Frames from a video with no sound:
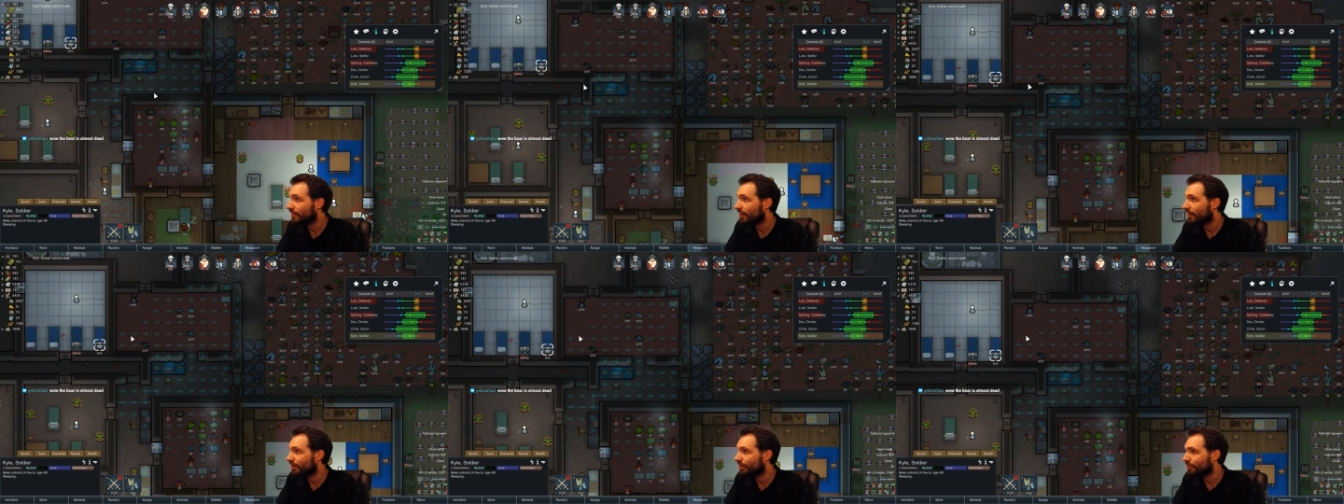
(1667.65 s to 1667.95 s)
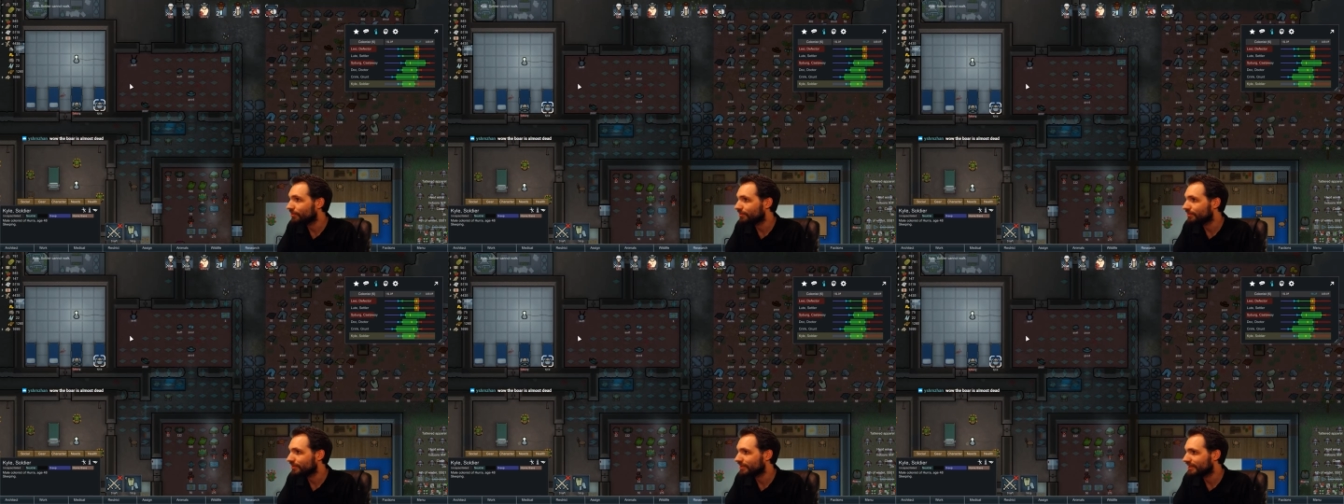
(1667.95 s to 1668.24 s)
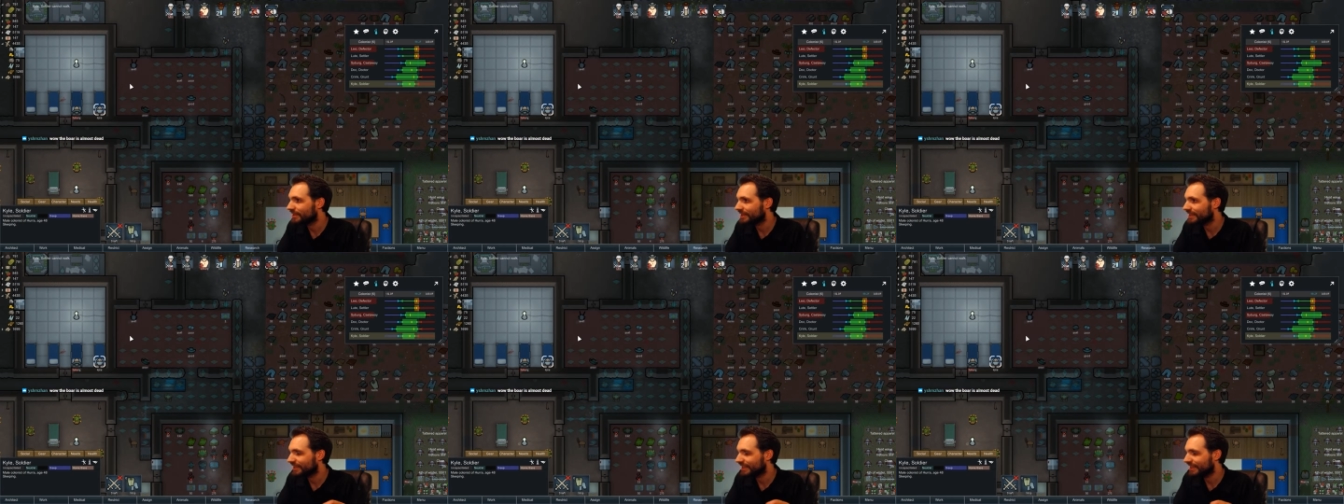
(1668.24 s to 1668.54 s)
Oh,
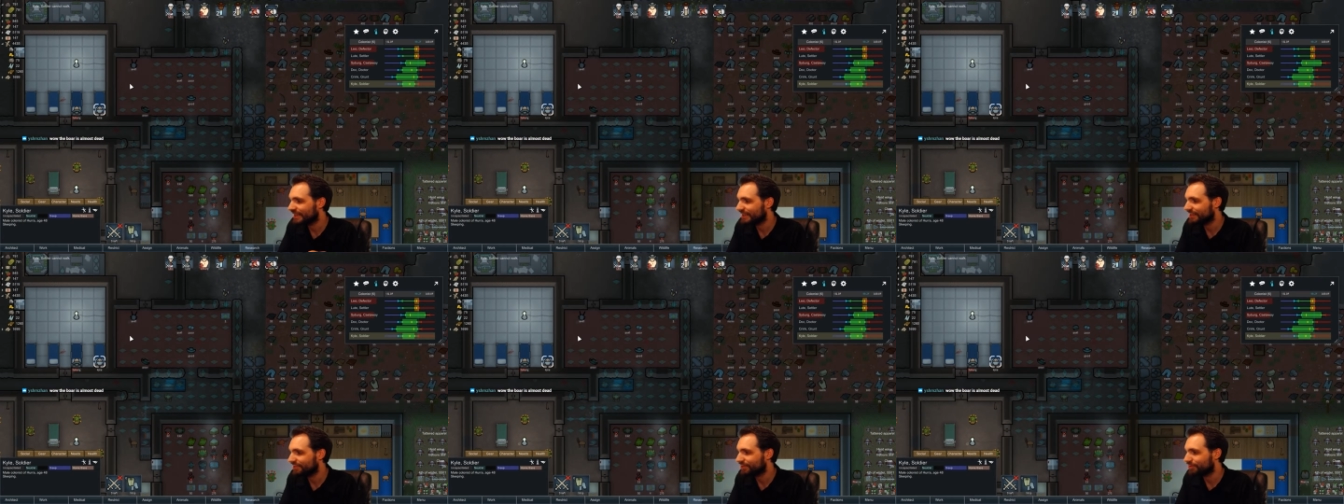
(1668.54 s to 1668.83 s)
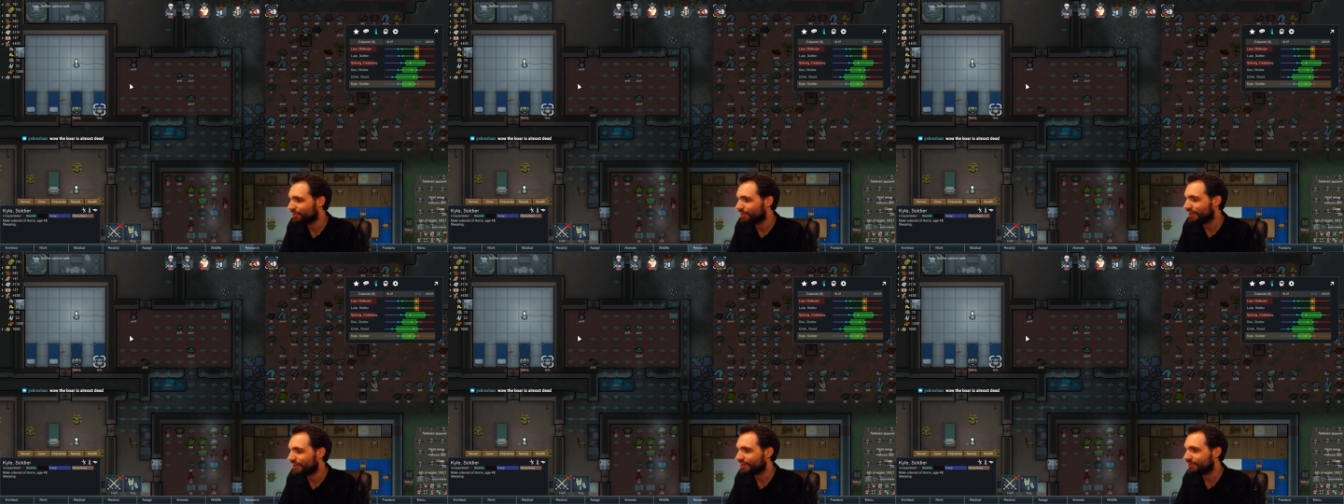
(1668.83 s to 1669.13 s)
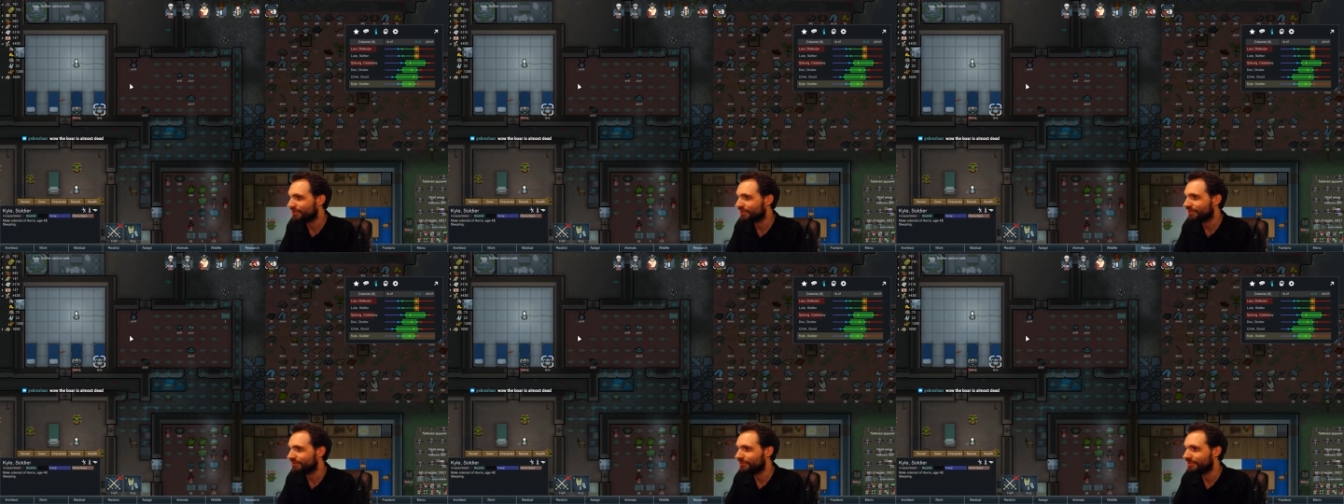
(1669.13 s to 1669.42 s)
he can't even
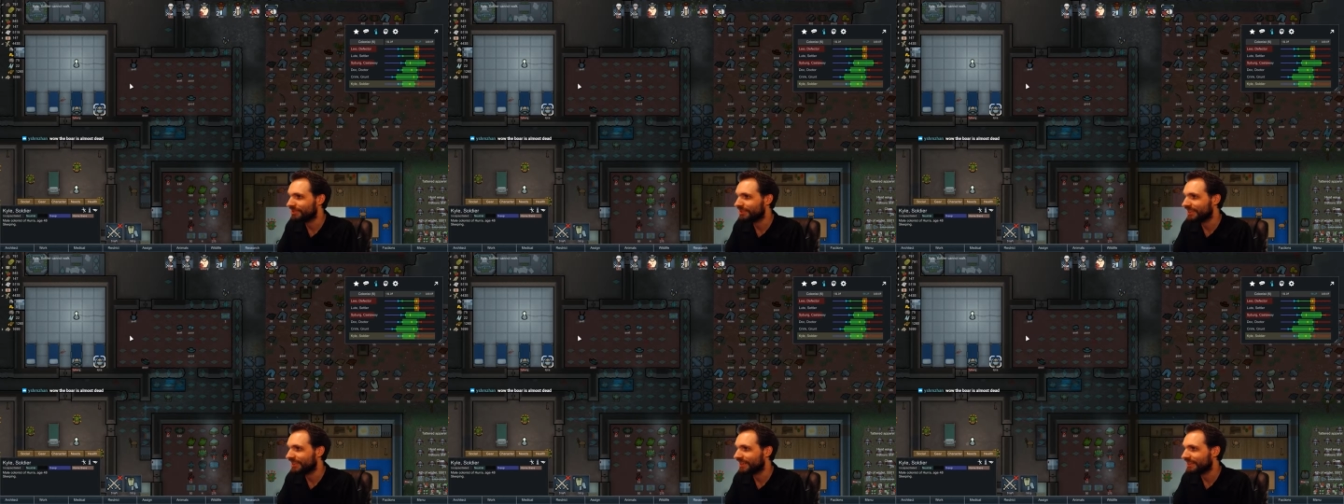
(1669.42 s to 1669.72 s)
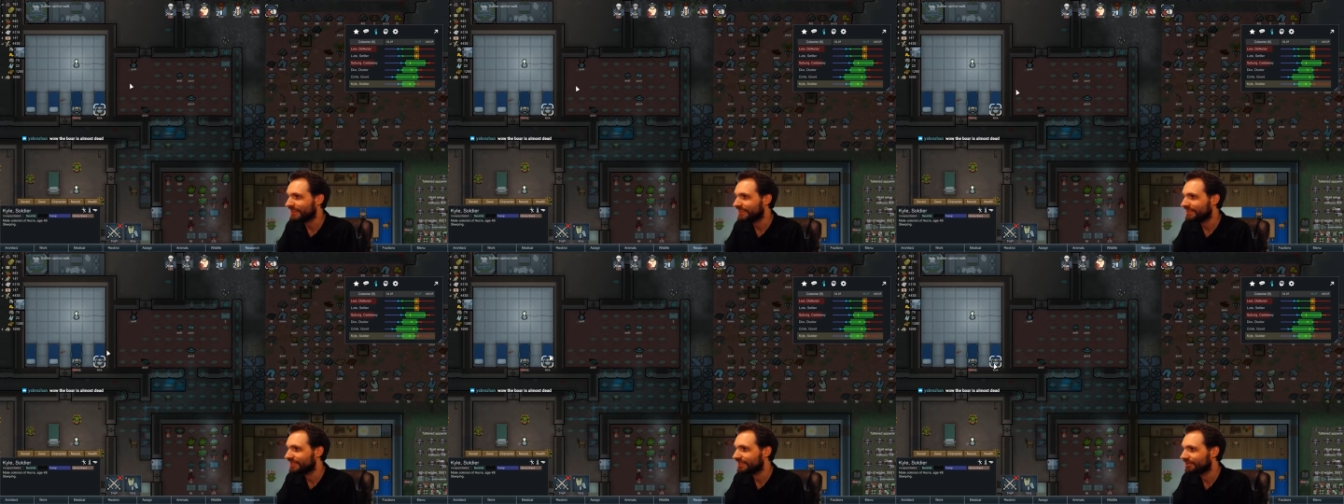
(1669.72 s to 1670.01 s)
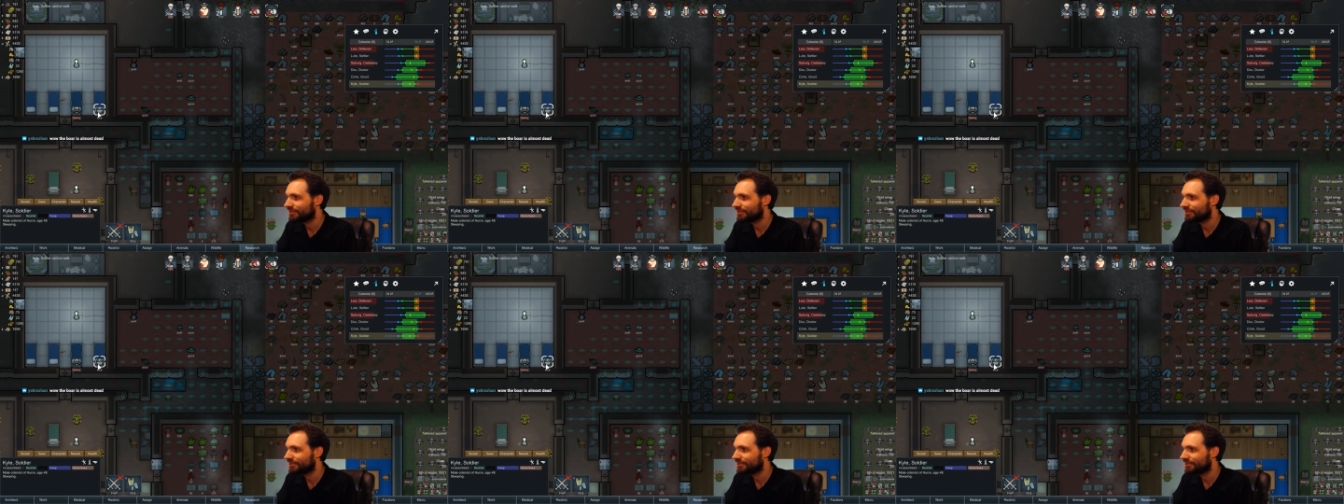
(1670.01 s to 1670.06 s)
walk with one leg.